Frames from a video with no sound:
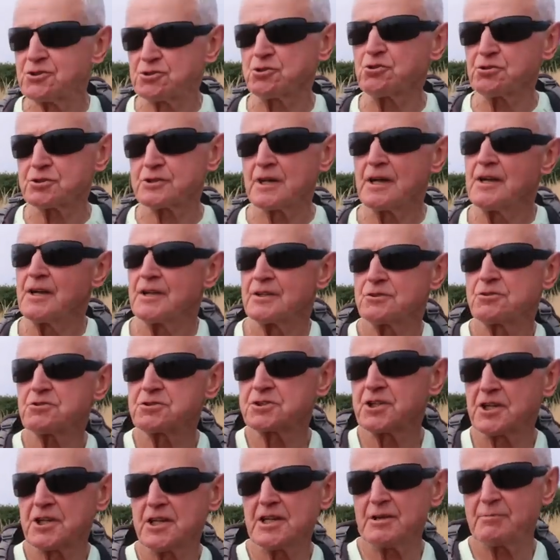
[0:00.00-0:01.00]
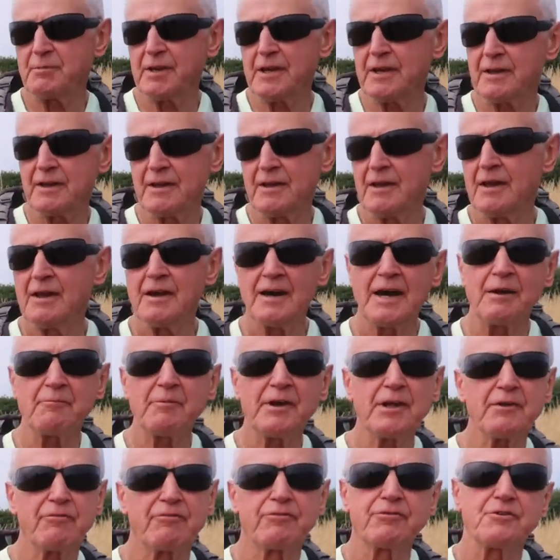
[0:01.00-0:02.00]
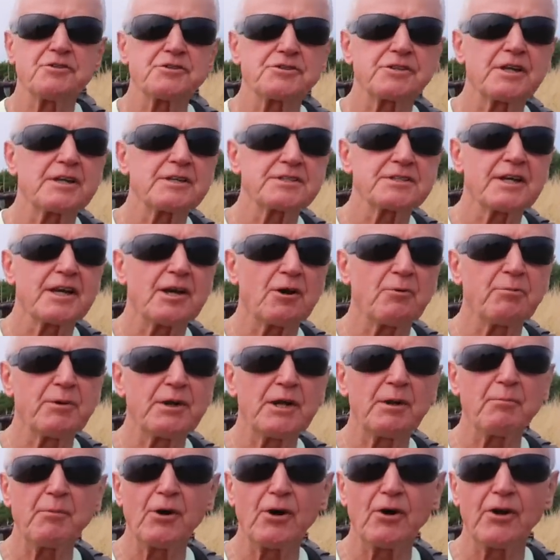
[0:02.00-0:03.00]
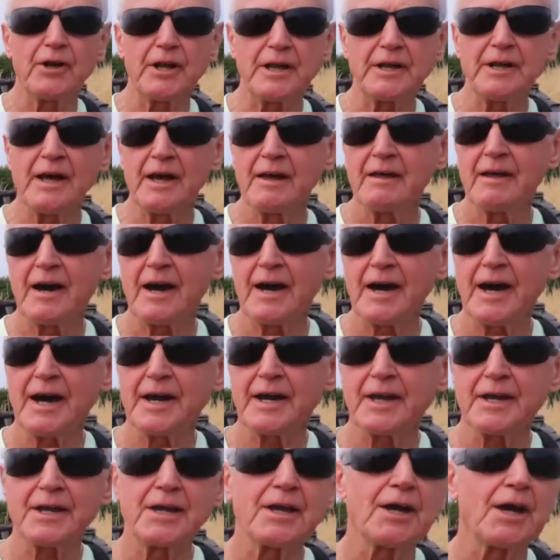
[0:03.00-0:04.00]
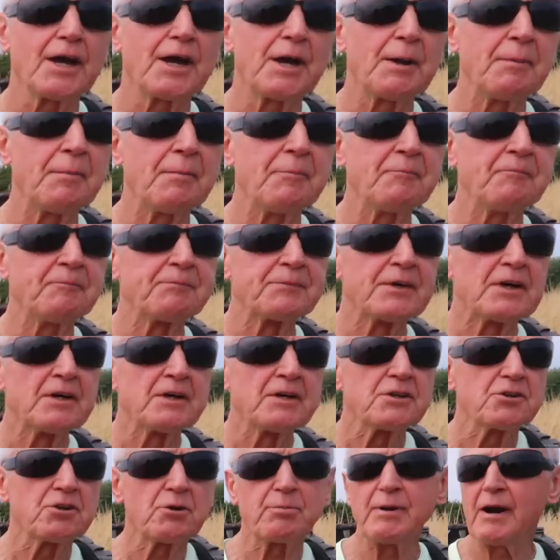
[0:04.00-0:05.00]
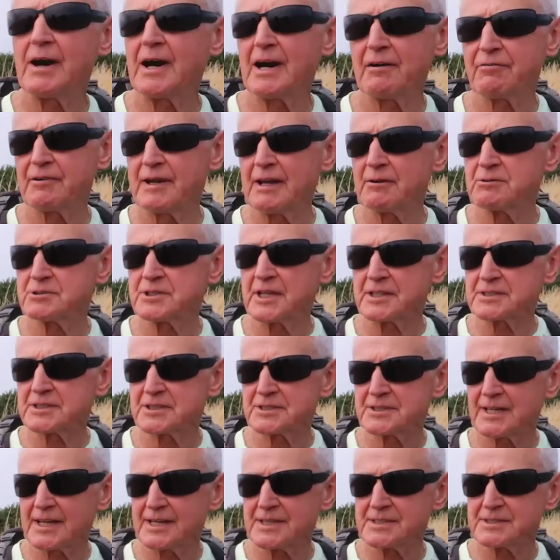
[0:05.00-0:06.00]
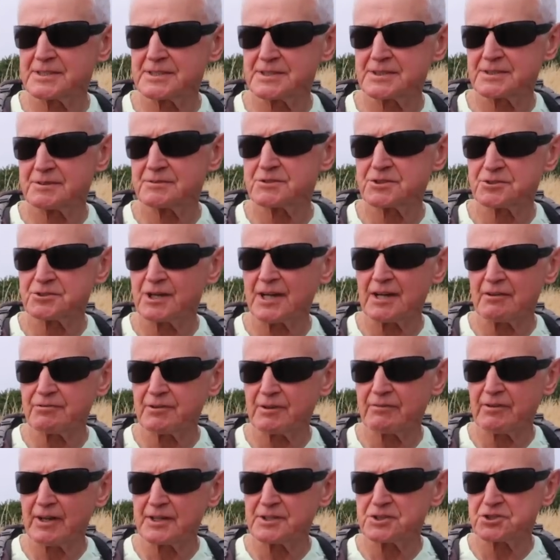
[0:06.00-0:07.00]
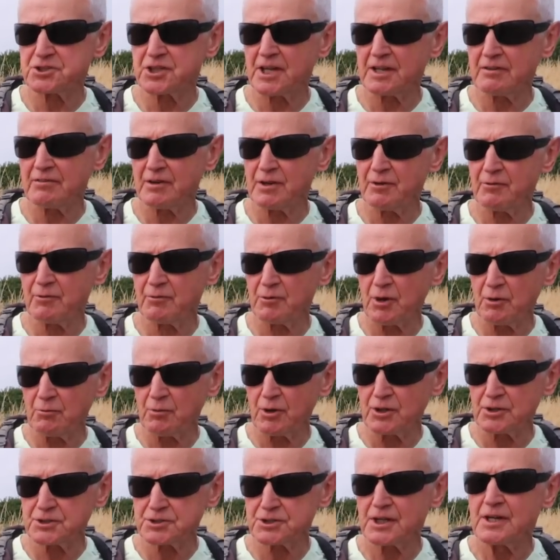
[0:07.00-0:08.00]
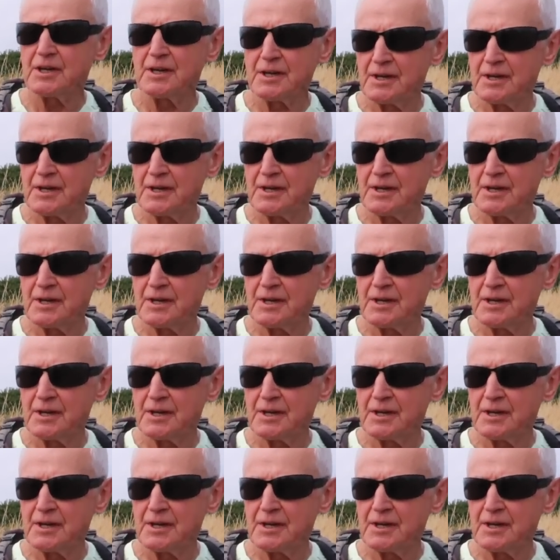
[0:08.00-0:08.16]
Just keep to keep active. Me. And when the first thing is I get up in the morning, I do about half an hour's exercises, straight after I've had a shave and a wash,